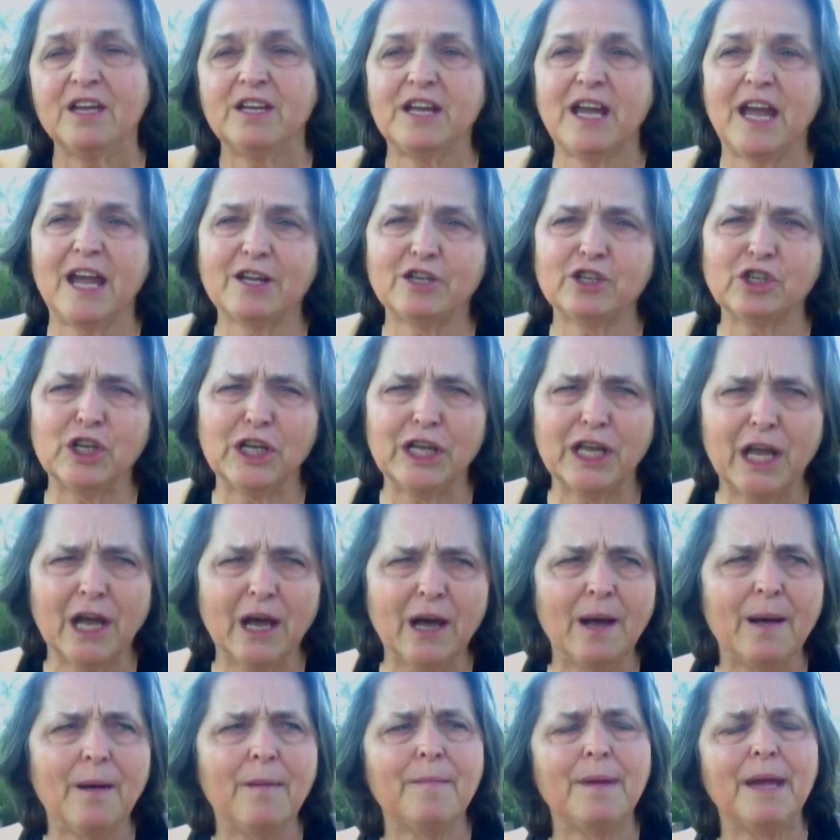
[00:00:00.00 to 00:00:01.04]
to actually
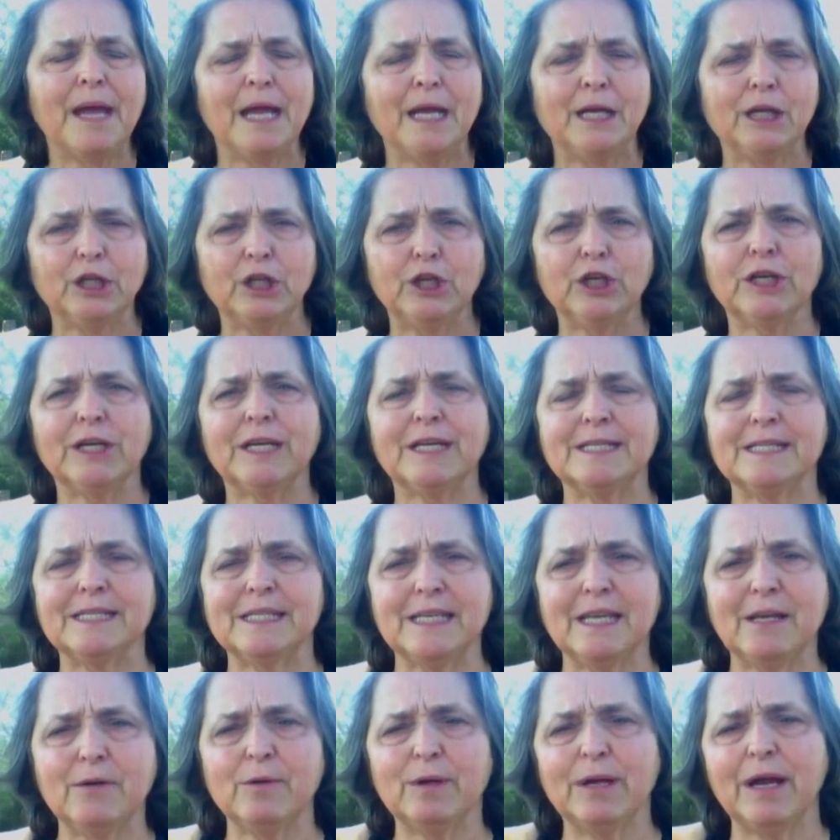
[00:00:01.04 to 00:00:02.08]
come and look and
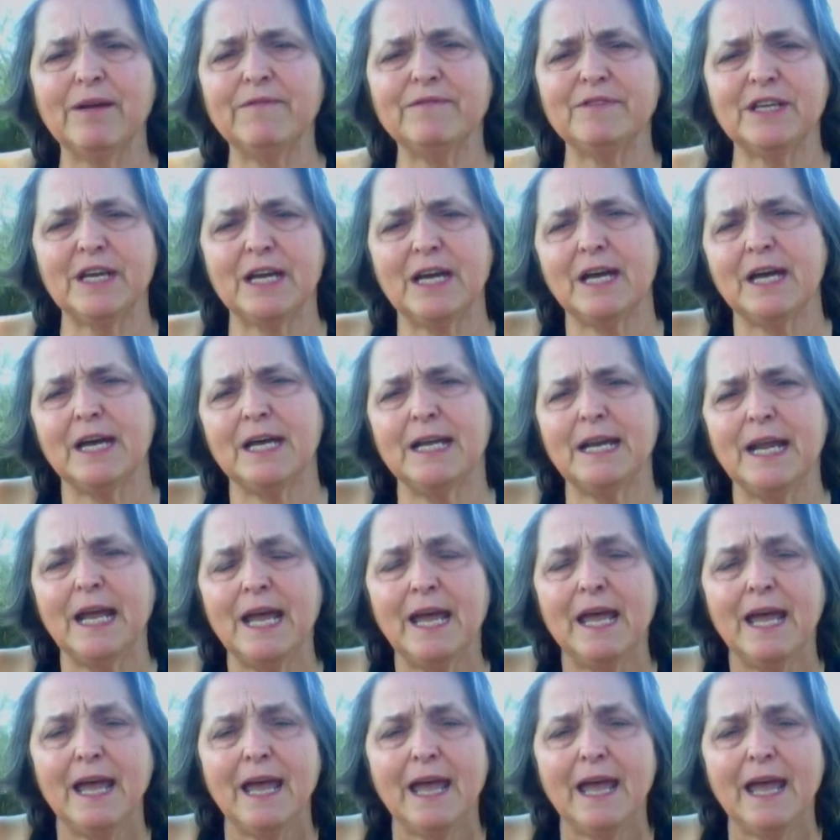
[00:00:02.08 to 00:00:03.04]
see what I've done,